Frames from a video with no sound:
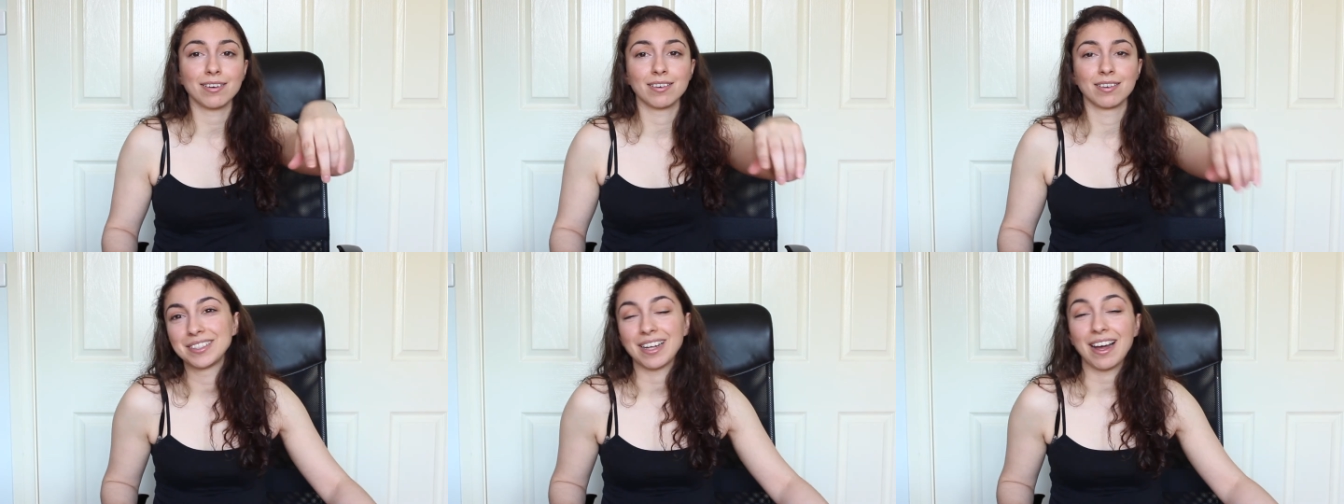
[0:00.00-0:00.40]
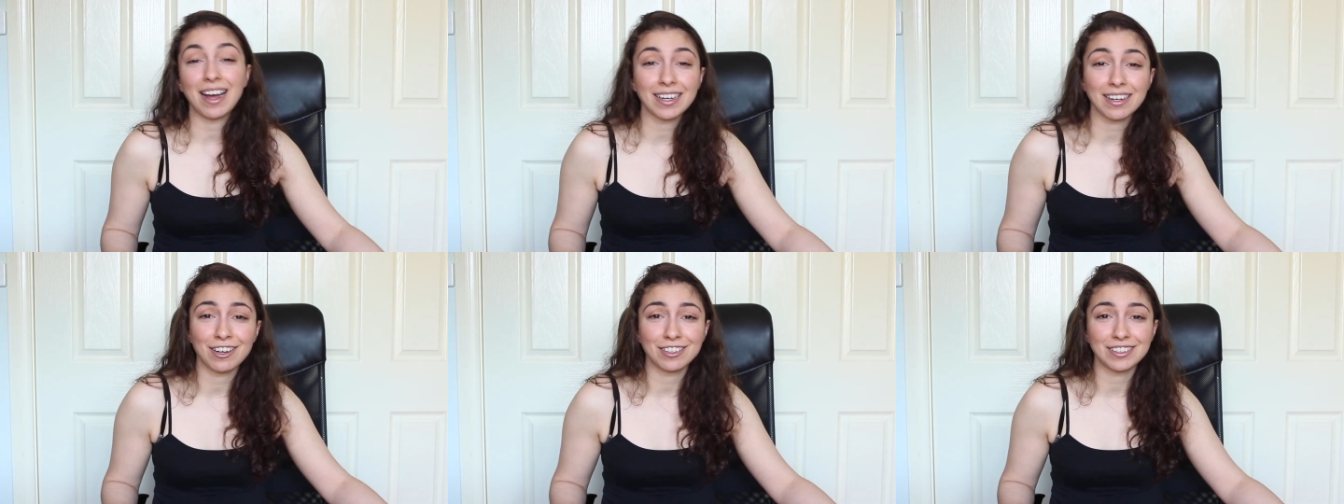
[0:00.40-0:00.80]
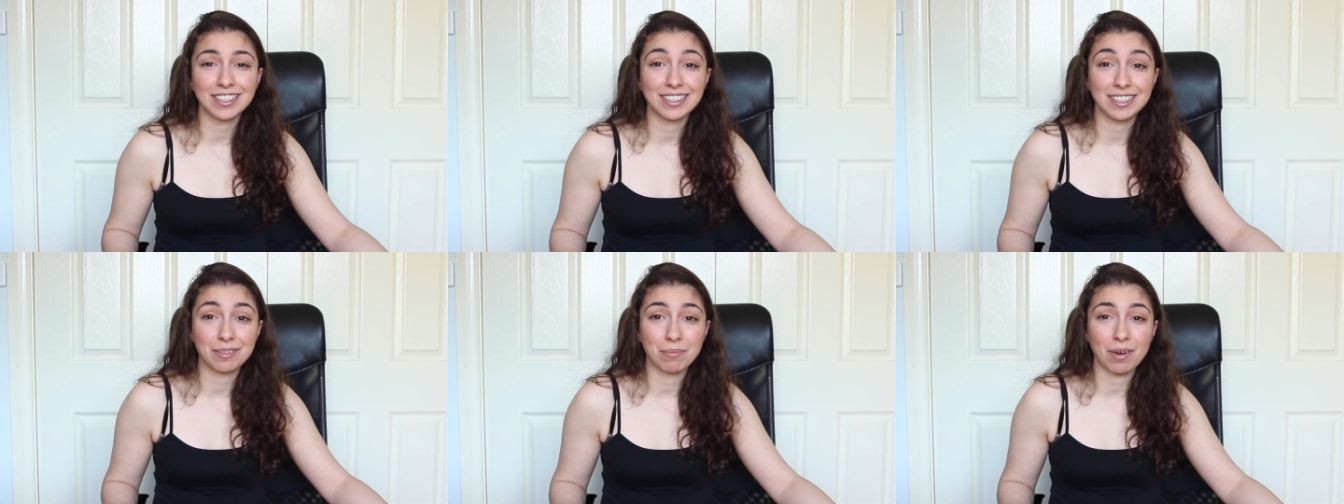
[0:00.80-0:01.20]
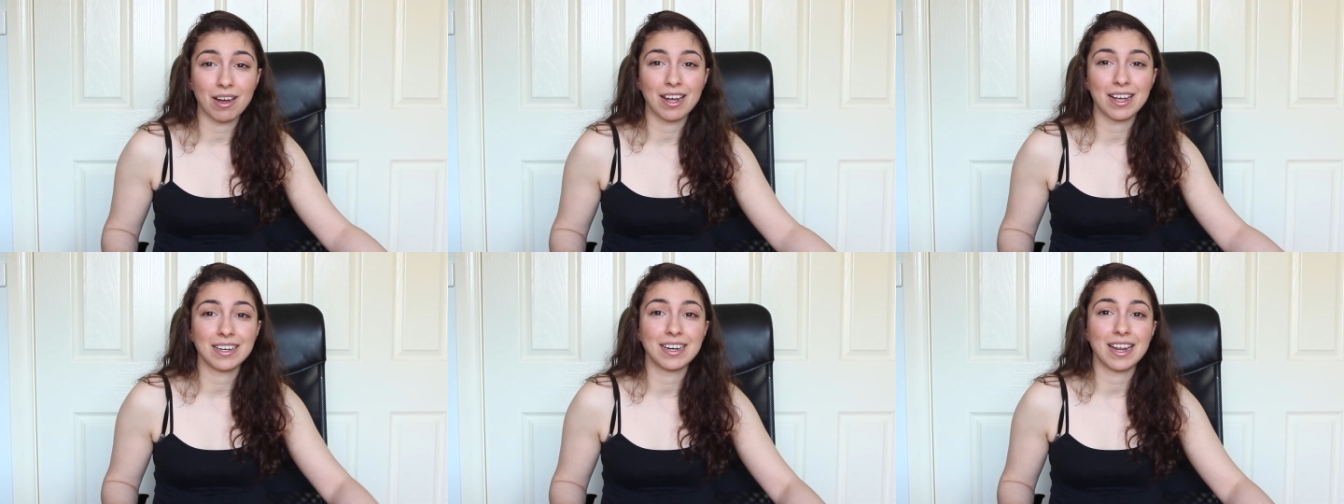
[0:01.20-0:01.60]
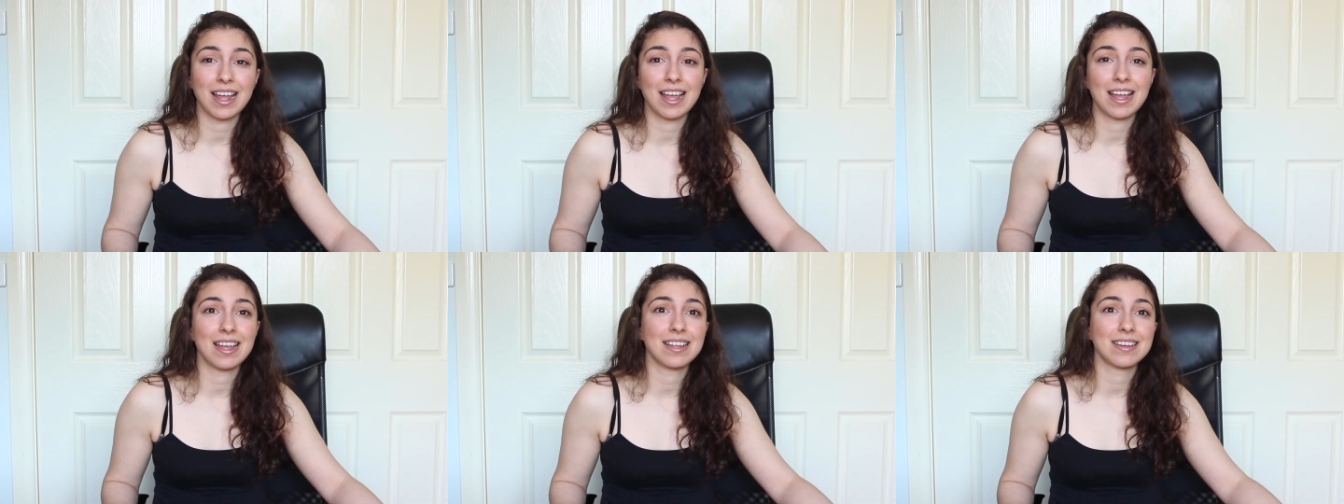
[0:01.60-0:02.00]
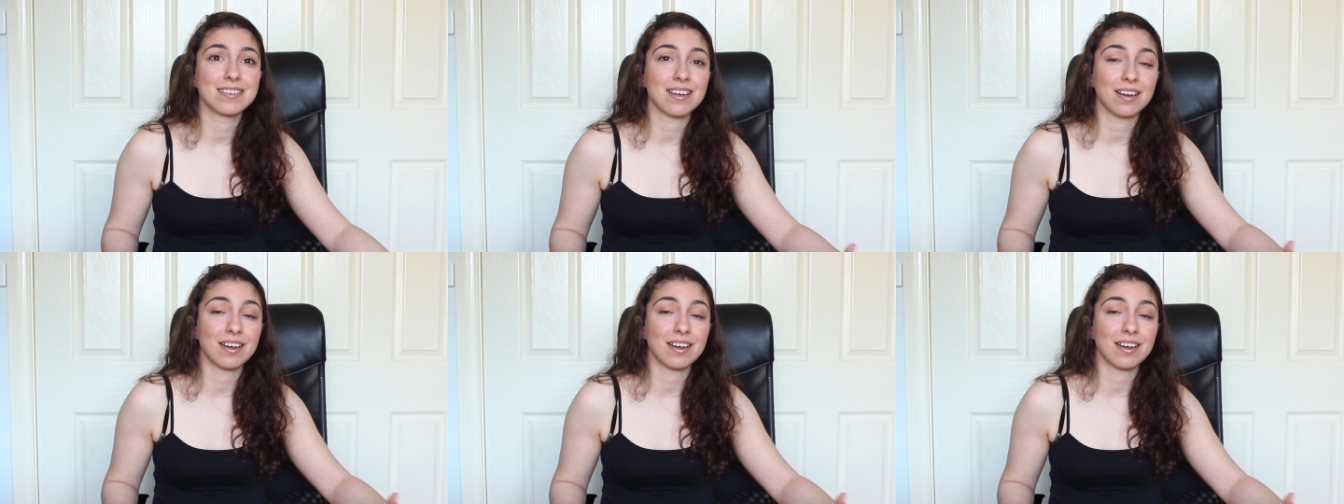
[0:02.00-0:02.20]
Because I currently did mine, and